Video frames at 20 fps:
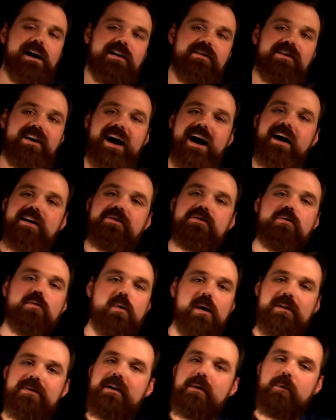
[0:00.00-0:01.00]
The other
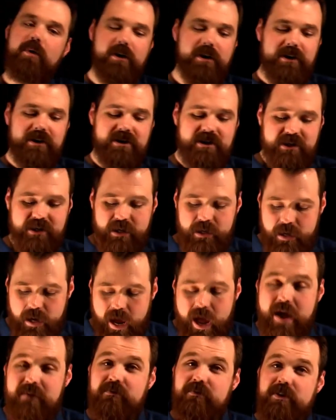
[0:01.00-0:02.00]
one that we're going to see in
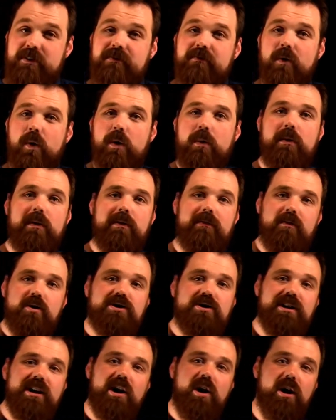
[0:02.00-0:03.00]
every forward
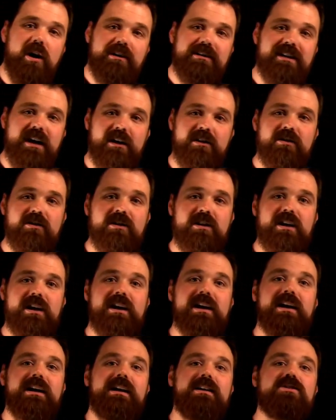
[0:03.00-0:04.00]
reversing contactor
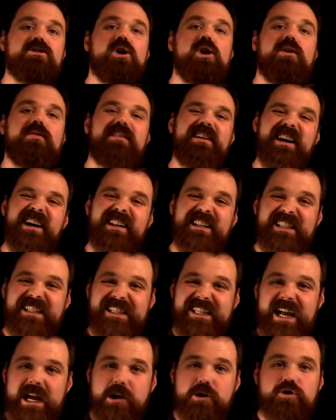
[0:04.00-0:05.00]
is called the
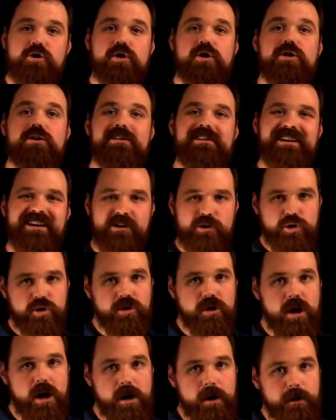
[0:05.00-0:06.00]
electrical
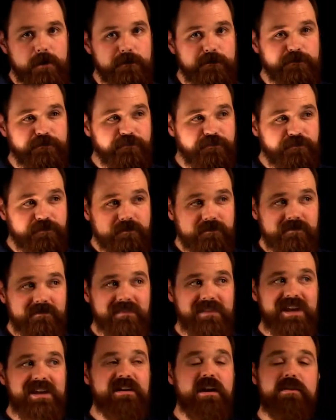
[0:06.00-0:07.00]
interlock.
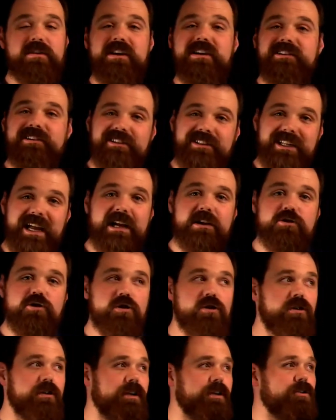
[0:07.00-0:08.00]
Now the
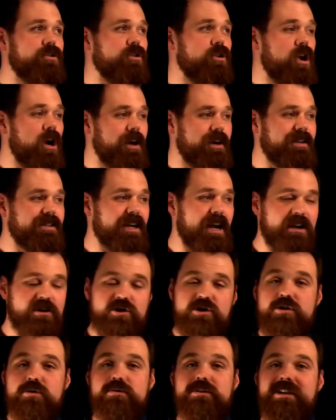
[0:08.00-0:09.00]
electrical interlock is
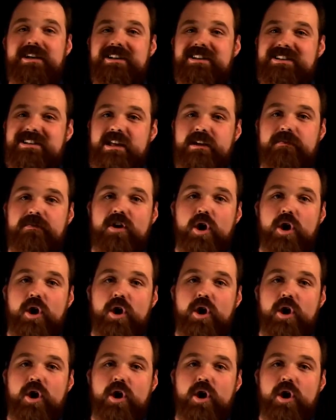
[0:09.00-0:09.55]
actually using a set of